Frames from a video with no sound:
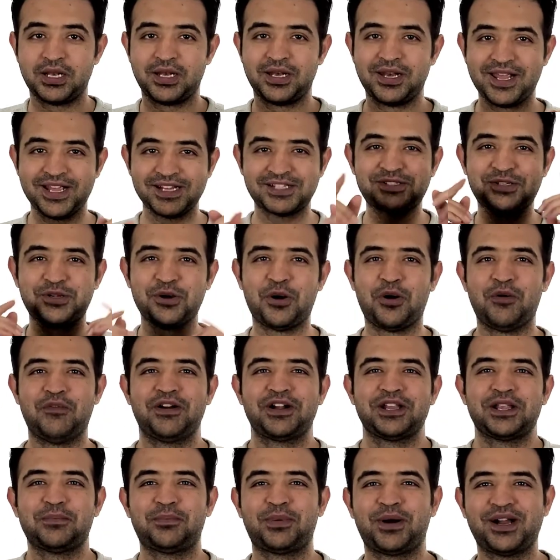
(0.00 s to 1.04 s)
Let's go
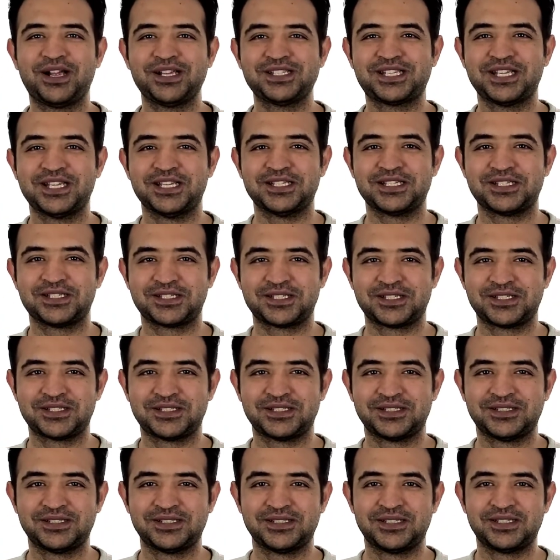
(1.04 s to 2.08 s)
over the process.
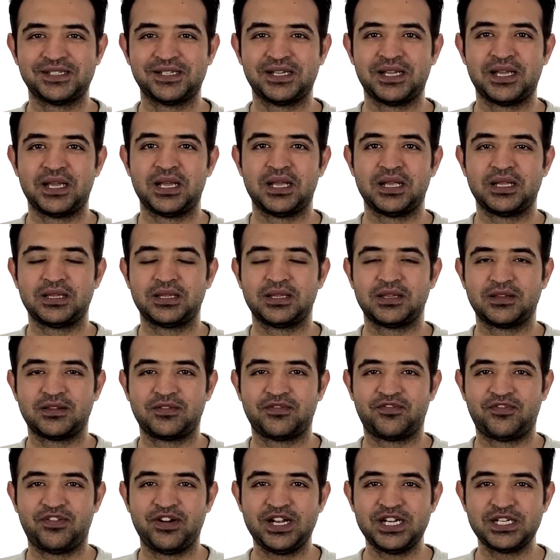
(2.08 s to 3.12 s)

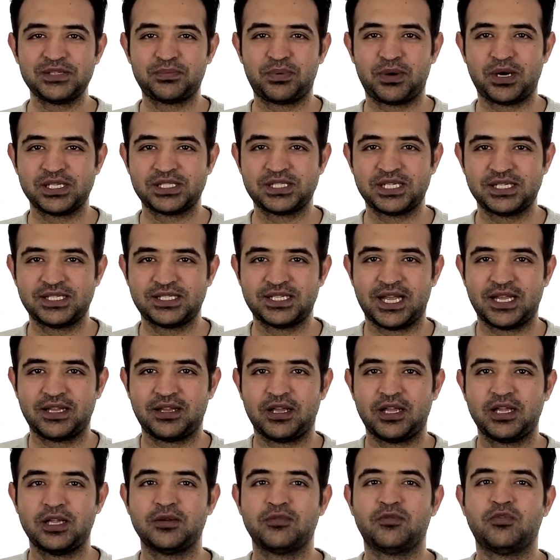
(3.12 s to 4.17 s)
First process that
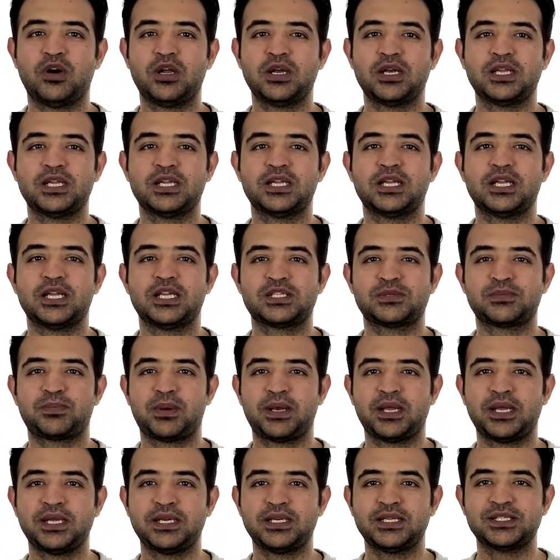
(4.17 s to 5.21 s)
I want to
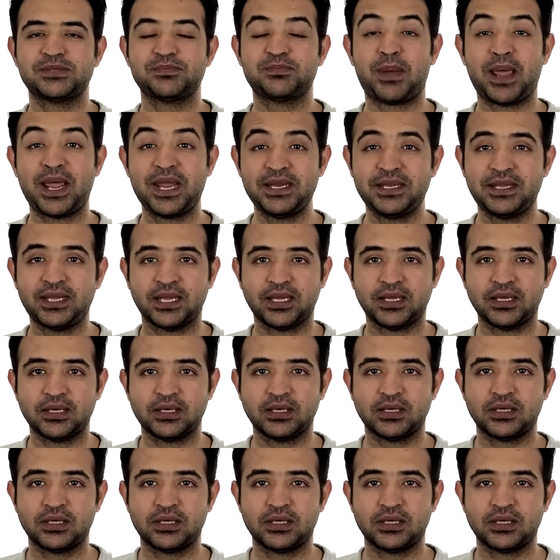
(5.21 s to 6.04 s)
explain is painting.